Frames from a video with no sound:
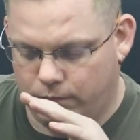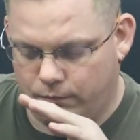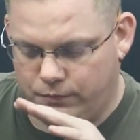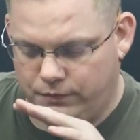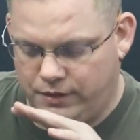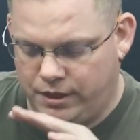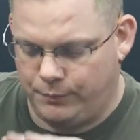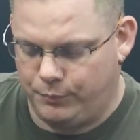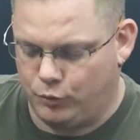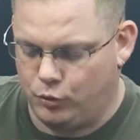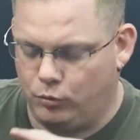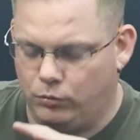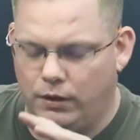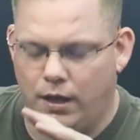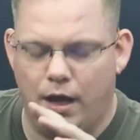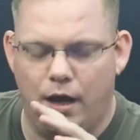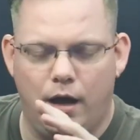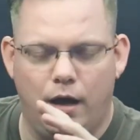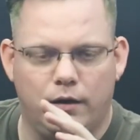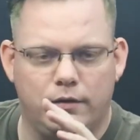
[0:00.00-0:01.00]
Typical
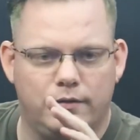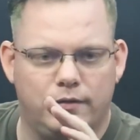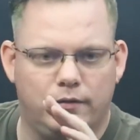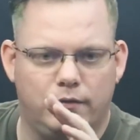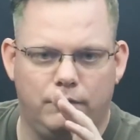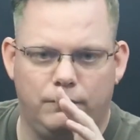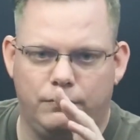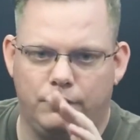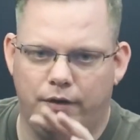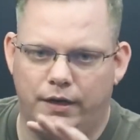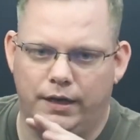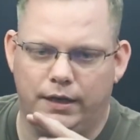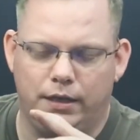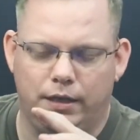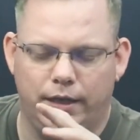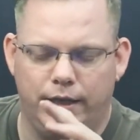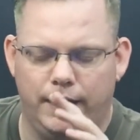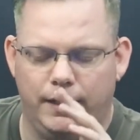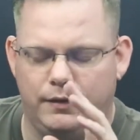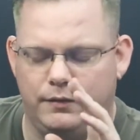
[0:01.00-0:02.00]
locks, 3
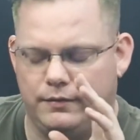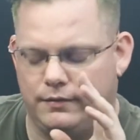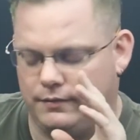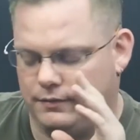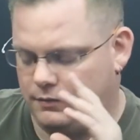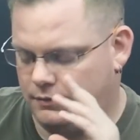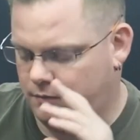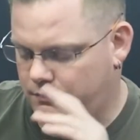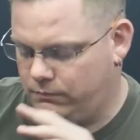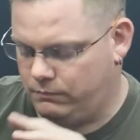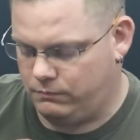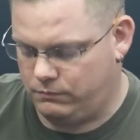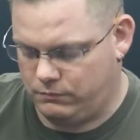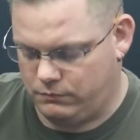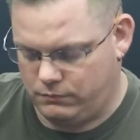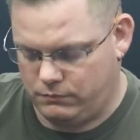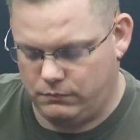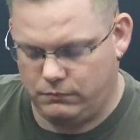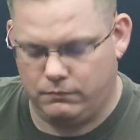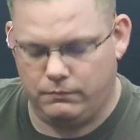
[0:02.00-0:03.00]
clicks,
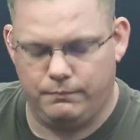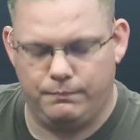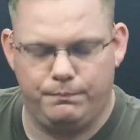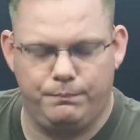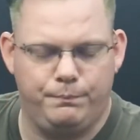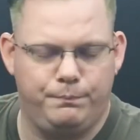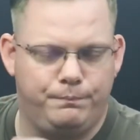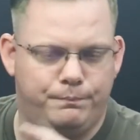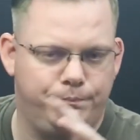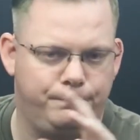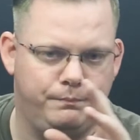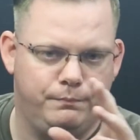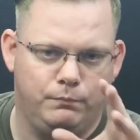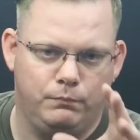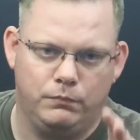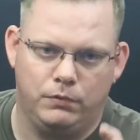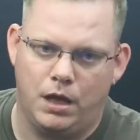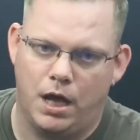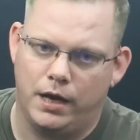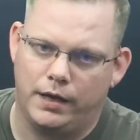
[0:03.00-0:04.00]

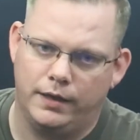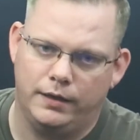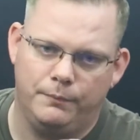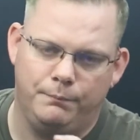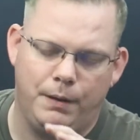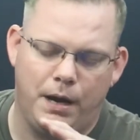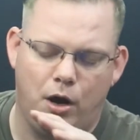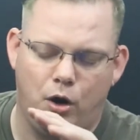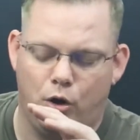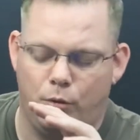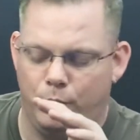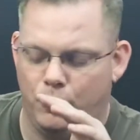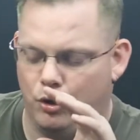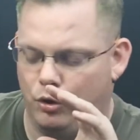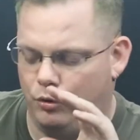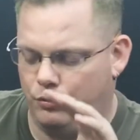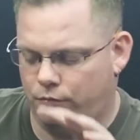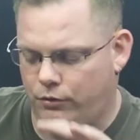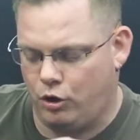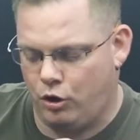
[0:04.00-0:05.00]
lock in the power
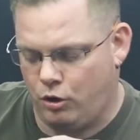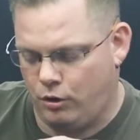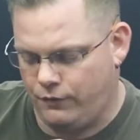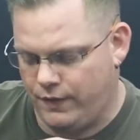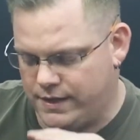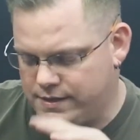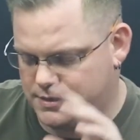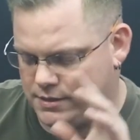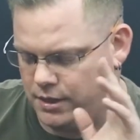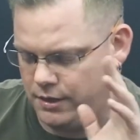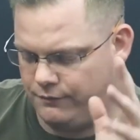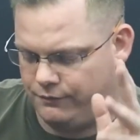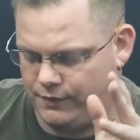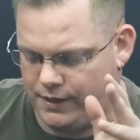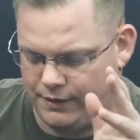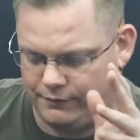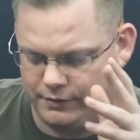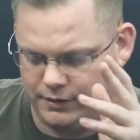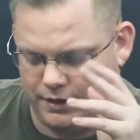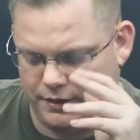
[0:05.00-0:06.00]
mode, all that stuff,
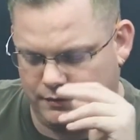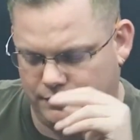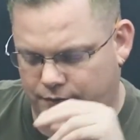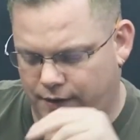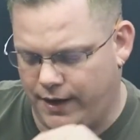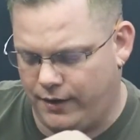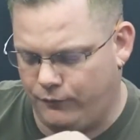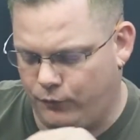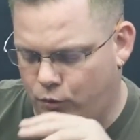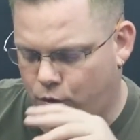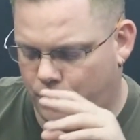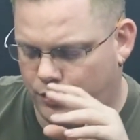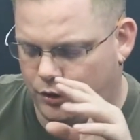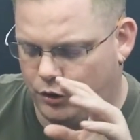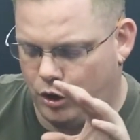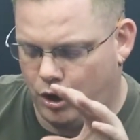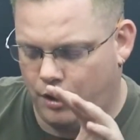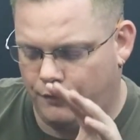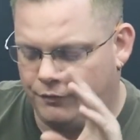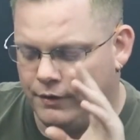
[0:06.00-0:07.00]
lab clicks, 5 on and
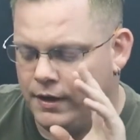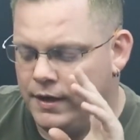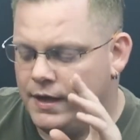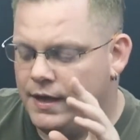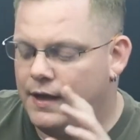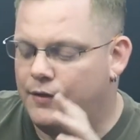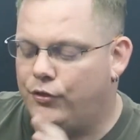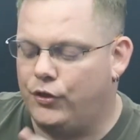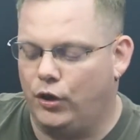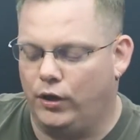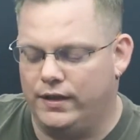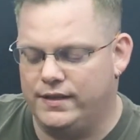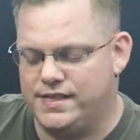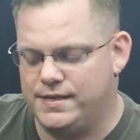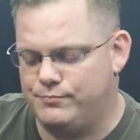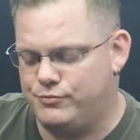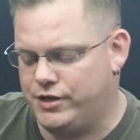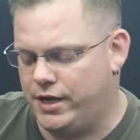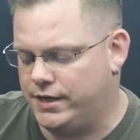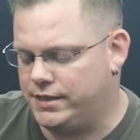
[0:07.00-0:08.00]
off. The only
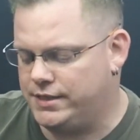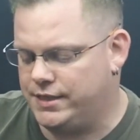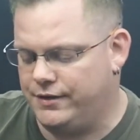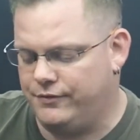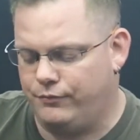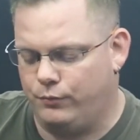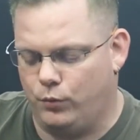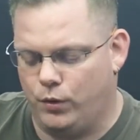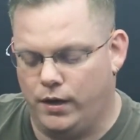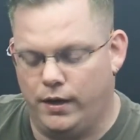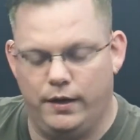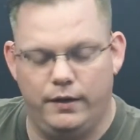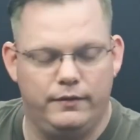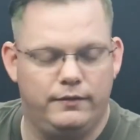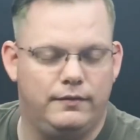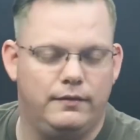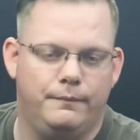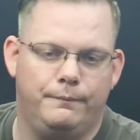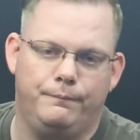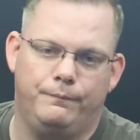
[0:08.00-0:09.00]
subjective
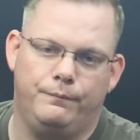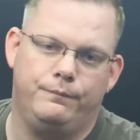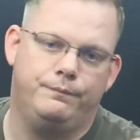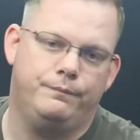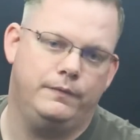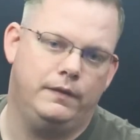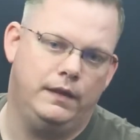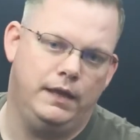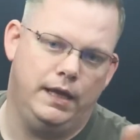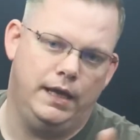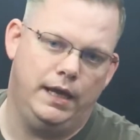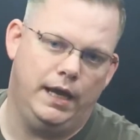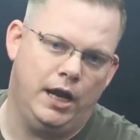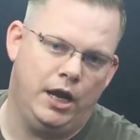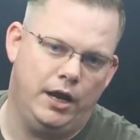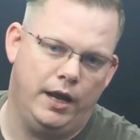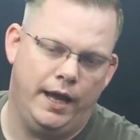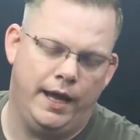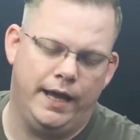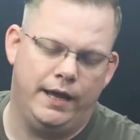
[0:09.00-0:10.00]
was the
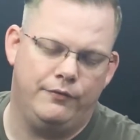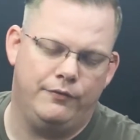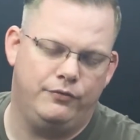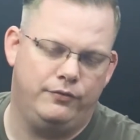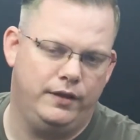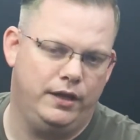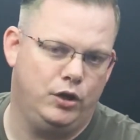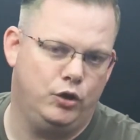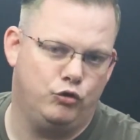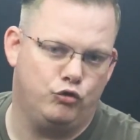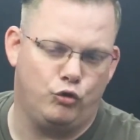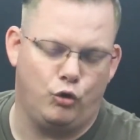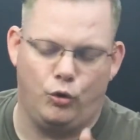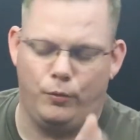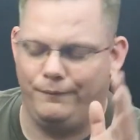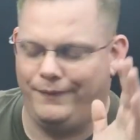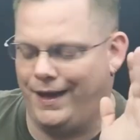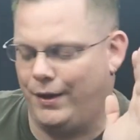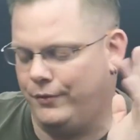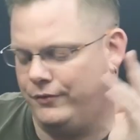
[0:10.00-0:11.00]
AFC control.
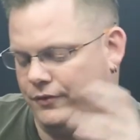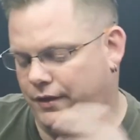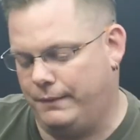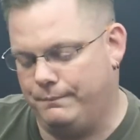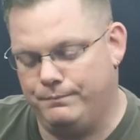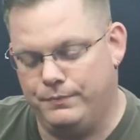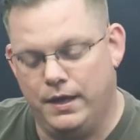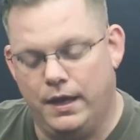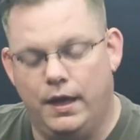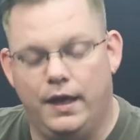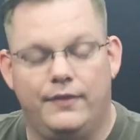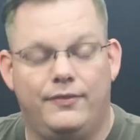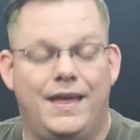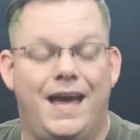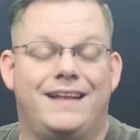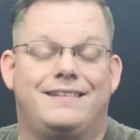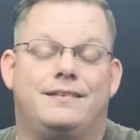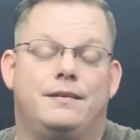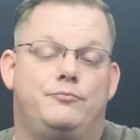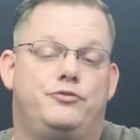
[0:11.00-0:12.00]
That was it.
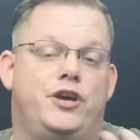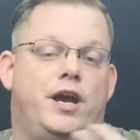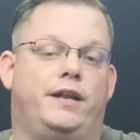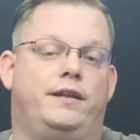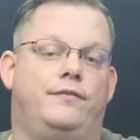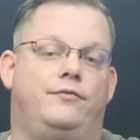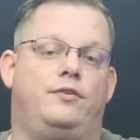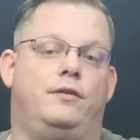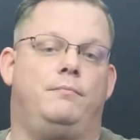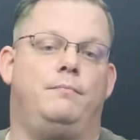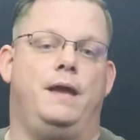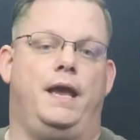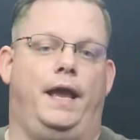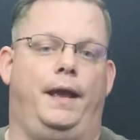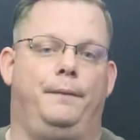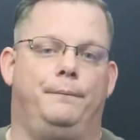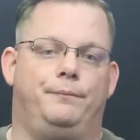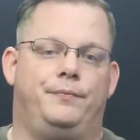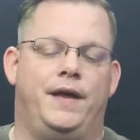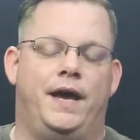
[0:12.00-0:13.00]
That's subjective to
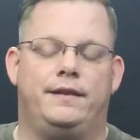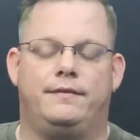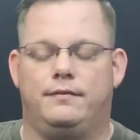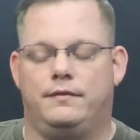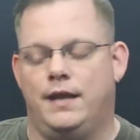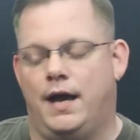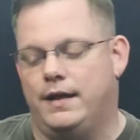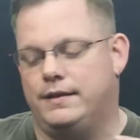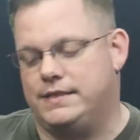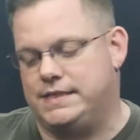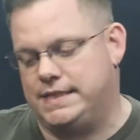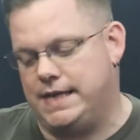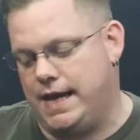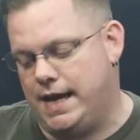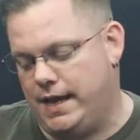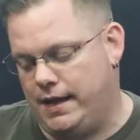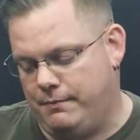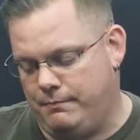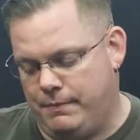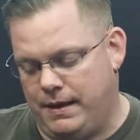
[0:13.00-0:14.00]
me. That's not
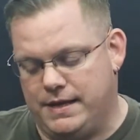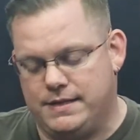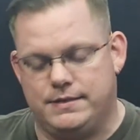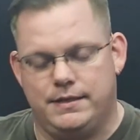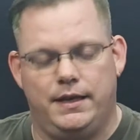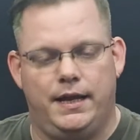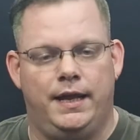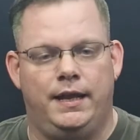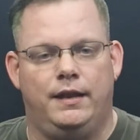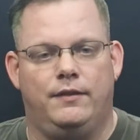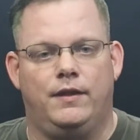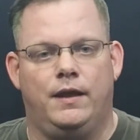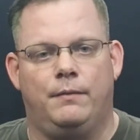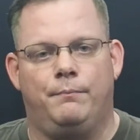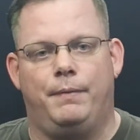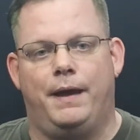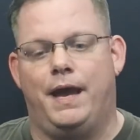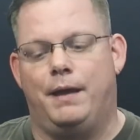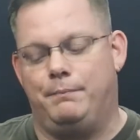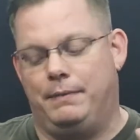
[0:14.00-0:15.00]
saying it makes it anything
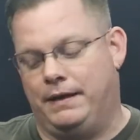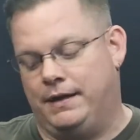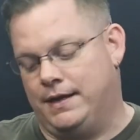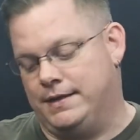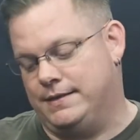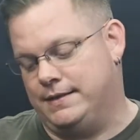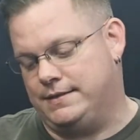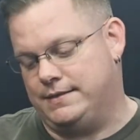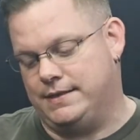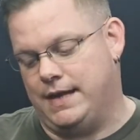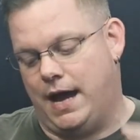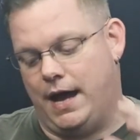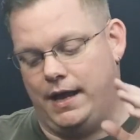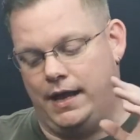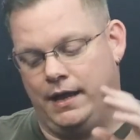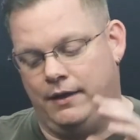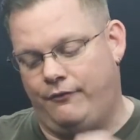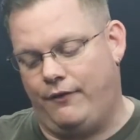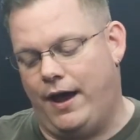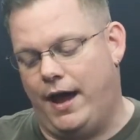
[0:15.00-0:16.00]
bad, because it's not.
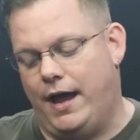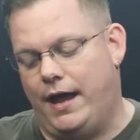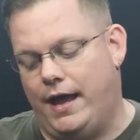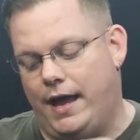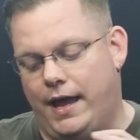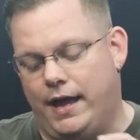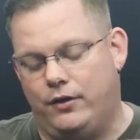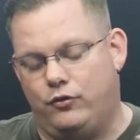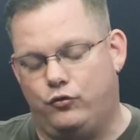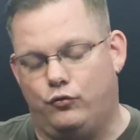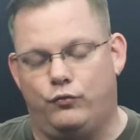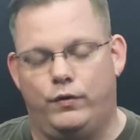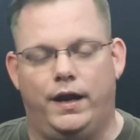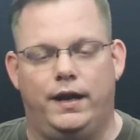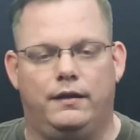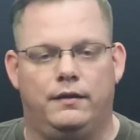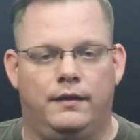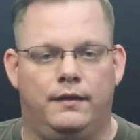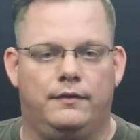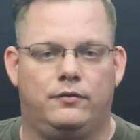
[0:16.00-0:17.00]
If I had to
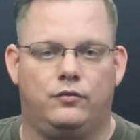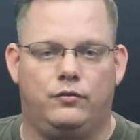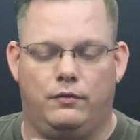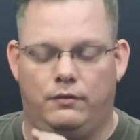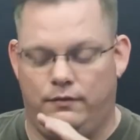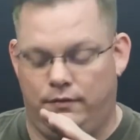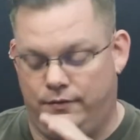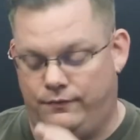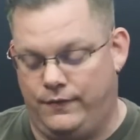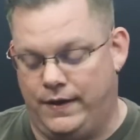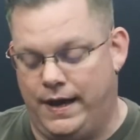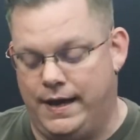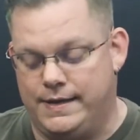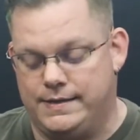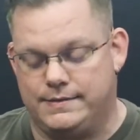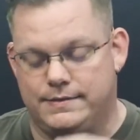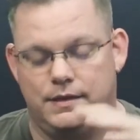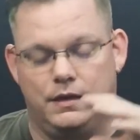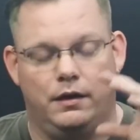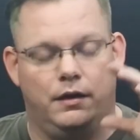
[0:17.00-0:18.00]
rate this
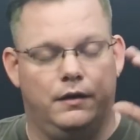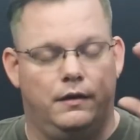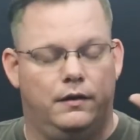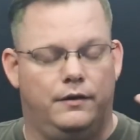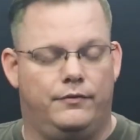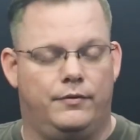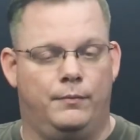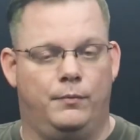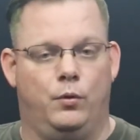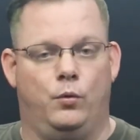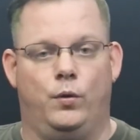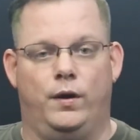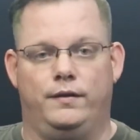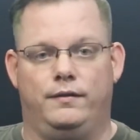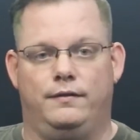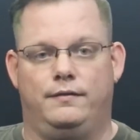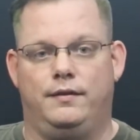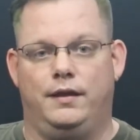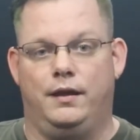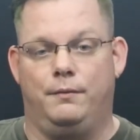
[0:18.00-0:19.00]
device from a 1
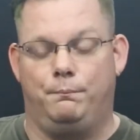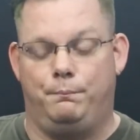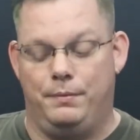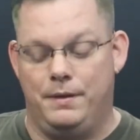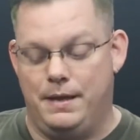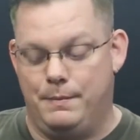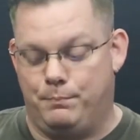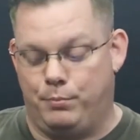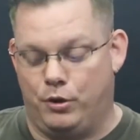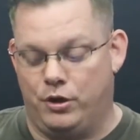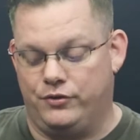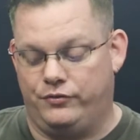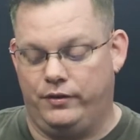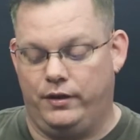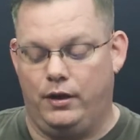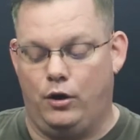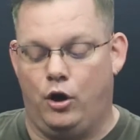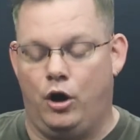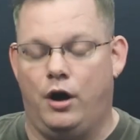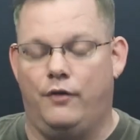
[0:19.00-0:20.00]
to 10, me
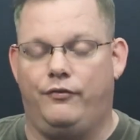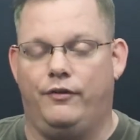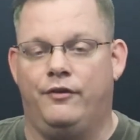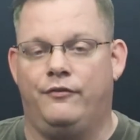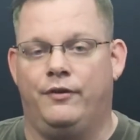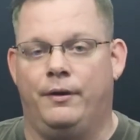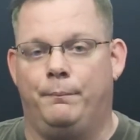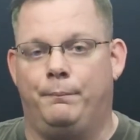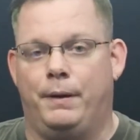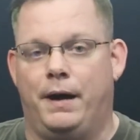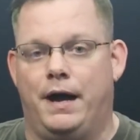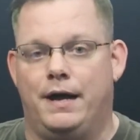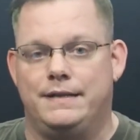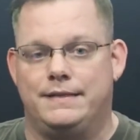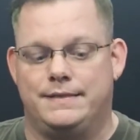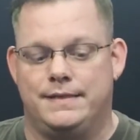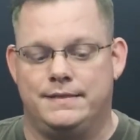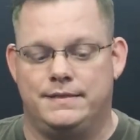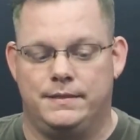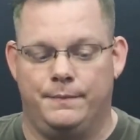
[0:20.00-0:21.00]
personally, off of a pod
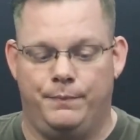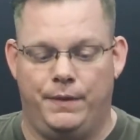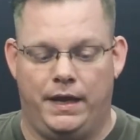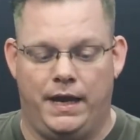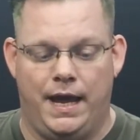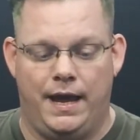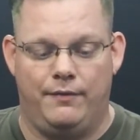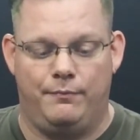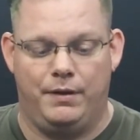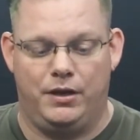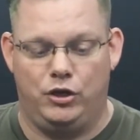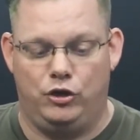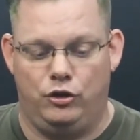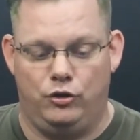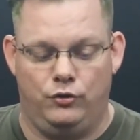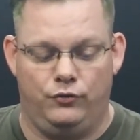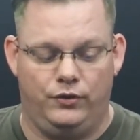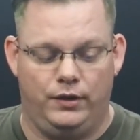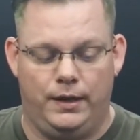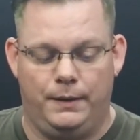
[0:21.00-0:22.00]
system that I have been
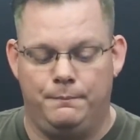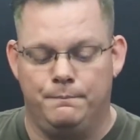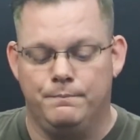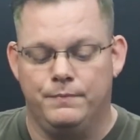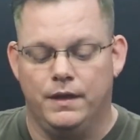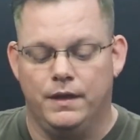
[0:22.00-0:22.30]
using,